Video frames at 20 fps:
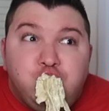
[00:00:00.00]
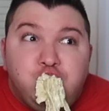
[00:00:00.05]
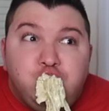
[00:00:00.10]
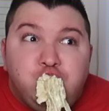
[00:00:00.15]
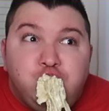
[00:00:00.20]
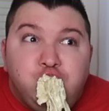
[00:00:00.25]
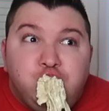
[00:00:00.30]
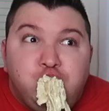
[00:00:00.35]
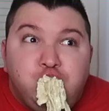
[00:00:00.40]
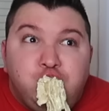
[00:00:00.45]

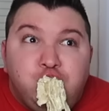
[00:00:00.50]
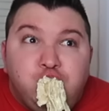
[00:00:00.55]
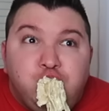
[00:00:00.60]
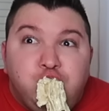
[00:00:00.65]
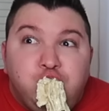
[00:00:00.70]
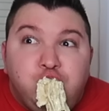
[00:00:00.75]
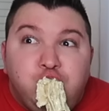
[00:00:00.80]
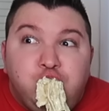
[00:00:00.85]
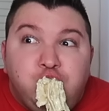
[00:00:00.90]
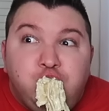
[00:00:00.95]

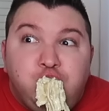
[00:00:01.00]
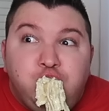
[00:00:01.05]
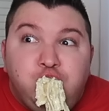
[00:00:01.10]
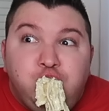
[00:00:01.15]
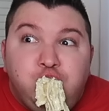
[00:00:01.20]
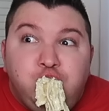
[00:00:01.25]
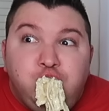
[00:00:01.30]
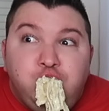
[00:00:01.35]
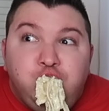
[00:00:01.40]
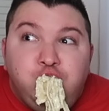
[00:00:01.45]

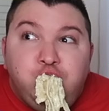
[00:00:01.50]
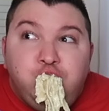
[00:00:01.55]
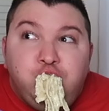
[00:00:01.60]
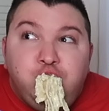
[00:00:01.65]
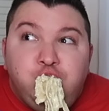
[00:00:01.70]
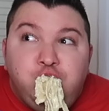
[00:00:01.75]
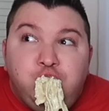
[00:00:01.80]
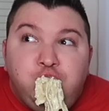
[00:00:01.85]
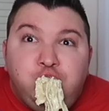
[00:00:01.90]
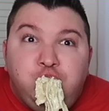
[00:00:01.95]

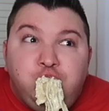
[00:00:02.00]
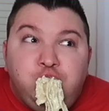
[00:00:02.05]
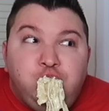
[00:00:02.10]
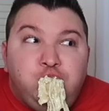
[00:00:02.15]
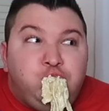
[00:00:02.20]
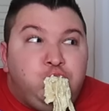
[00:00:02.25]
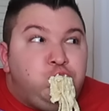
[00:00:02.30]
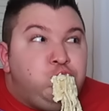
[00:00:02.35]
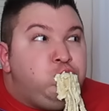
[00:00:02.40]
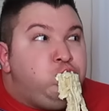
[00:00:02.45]

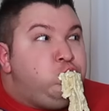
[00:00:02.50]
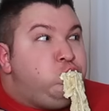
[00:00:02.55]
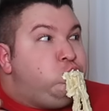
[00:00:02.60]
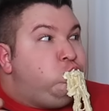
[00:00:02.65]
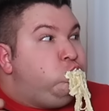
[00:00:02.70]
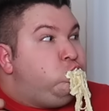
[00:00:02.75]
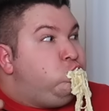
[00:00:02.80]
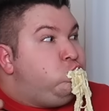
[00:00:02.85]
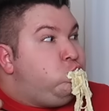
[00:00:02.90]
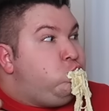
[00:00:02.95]

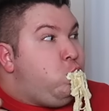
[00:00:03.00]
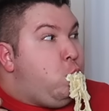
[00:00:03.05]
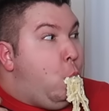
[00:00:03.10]
This person isn't speaking.